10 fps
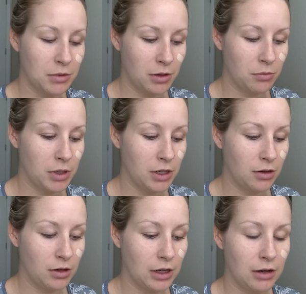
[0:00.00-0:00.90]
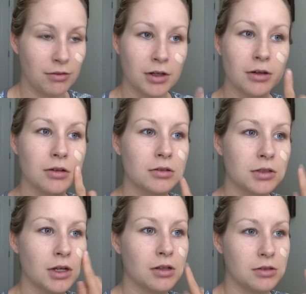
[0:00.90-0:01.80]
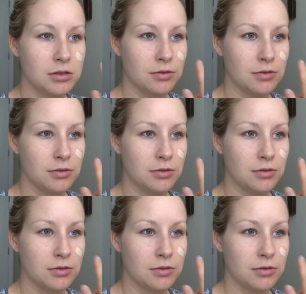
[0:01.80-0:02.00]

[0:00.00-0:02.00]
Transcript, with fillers: not big on having tons